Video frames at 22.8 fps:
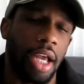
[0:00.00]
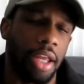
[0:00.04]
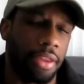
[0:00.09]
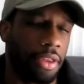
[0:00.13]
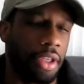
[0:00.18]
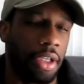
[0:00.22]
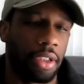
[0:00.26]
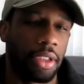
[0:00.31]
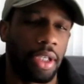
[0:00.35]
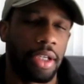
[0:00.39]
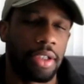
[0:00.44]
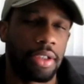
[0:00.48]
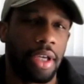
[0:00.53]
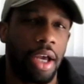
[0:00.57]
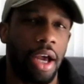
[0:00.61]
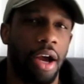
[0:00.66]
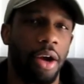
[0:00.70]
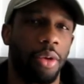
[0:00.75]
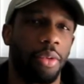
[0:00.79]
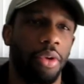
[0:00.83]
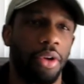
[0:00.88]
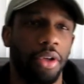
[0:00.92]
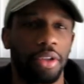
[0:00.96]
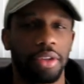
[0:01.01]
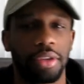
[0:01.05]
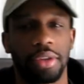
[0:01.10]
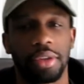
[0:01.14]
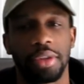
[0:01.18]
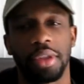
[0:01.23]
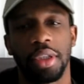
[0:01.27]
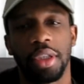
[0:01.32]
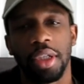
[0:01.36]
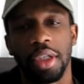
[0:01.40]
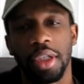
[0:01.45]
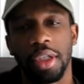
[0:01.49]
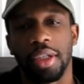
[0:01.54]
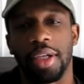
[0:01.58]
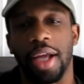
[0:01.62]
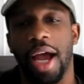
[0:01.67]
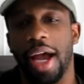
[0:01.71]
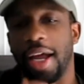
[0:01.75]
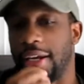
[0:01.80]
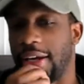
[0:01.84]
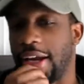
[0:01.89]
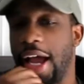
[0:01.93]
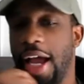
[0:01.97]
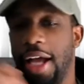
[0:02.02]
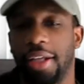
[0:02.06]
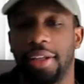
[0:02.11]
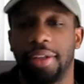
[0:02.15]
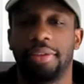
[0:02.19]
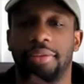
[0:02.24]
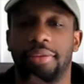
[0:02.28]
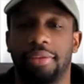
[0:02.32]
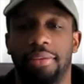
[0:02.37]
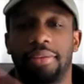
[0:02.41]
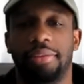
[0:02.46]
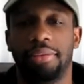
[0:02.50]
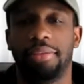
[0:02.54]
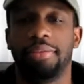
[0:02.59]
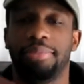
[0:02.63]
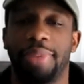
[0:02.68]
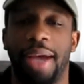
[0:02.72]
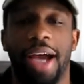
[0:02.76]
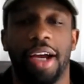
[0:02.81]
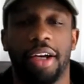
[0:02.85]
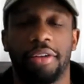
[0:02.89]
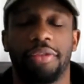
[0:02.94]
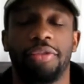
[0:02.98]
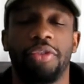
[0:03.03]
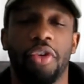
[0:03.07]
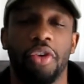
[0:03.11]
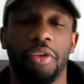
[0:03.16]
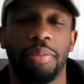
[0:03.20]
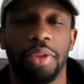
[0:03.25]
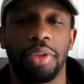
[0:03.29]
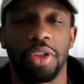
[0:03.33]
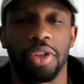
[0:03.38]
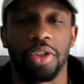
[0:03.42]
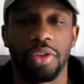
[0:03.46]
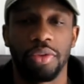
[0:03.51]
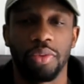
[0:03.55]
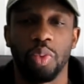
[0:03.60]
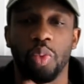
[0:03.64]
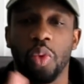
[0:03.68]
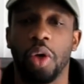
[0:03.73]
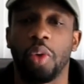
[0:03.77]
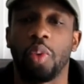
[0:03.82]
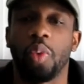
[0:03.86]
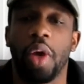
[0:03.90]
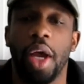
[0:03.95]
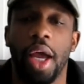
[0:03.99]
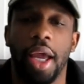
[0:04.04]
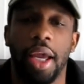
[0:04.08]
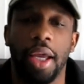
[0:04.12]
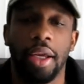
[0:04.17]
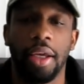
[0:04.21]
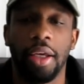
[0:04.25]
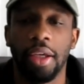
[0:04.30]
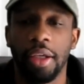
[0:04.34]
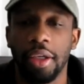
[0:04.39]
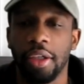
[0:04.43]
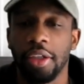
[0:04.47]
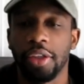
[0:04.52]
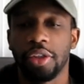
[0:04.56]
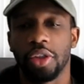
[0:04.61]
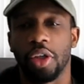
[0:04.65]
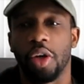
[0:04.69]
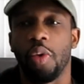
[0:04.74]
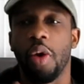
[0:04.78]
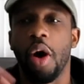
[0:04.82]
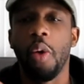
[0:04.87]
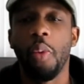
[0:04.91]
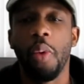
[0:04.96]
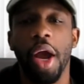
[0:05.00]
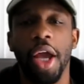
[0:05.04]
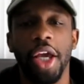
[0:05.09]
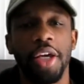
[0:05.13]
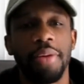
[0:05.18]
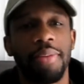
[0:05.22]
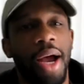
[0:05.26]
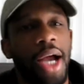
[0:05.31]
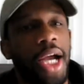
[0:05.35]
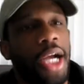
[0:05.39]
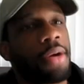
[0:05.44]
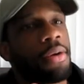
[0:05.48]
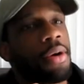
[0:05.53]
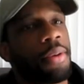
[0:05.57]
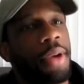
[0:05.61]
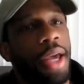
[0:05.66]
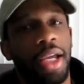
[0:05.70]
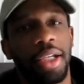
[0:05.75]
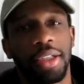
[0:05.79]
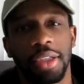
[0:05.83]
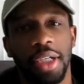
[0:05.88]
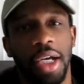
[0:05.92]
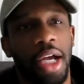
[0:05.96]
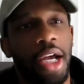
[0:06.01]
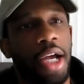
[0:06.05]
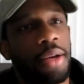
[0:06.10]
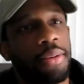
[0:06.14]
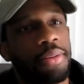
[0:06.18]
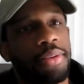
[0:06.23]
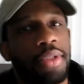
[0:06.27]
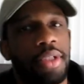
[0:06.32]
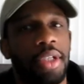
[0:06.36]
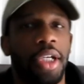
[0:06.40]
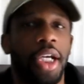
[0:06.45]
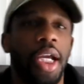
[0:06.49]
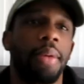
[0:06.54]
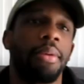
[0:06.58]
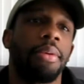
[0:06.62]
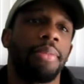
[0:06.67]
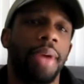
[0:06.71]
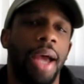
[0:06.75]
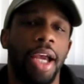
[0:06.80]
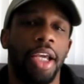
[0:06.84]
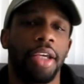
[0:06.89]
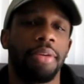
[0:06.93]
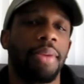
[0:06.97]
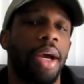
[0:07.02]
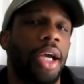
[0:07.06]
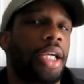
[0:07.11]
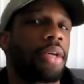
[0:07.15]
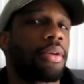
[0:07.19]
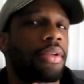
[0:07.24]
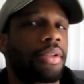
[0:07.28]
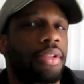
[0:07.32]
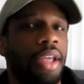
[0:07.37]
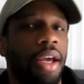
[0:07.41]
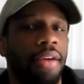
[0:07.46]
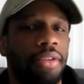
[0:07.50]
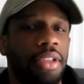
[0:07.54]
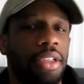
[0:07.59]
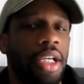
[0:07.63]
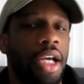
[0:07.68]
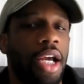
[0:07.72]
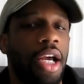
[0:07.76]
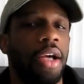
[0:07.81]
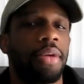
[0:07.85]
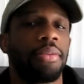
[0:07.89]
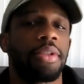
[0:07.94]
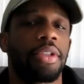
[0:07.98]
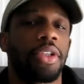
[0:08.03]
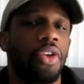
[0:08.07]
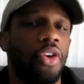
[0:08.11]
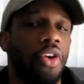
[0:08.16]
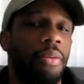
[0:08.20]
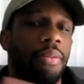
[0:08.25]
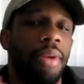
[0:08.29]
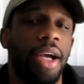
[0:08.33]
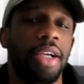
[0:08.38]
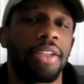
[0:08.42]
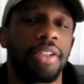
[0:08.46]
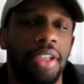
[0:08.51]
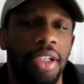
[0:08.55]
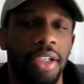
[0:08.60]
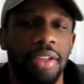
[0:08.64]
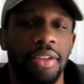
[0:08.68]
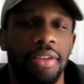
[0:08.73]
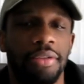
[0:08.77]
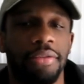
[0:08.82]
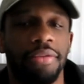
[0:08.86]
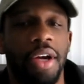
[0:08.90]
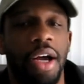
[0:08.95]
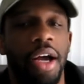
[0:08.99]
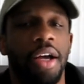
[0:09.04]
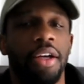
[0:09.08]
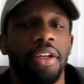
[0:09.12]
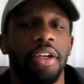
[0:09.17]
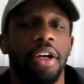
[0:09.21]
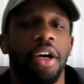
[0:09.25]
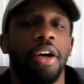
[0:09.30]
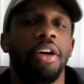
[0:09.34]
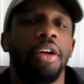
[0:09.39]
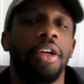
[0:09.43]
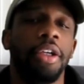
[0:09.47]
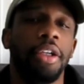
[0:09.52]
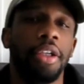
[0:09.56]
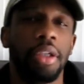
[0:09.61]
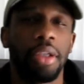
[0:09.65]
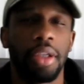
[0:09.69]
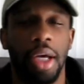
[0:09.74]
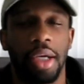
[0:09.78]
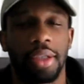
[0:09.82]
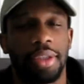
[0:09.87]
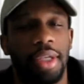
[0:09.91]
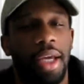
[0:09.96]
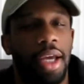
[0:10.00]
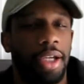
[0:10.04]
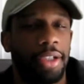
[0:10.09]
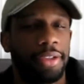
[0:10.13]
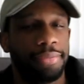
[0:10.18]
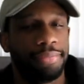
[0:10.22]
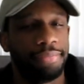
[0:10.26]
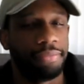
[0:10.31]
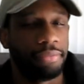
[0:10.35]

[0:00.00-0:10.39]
I think that's how it works. Not back and forth, but just one way. So one way you might come up 8 times, then coming back you might come up 7 times, and going back 6, 5, you know, like that.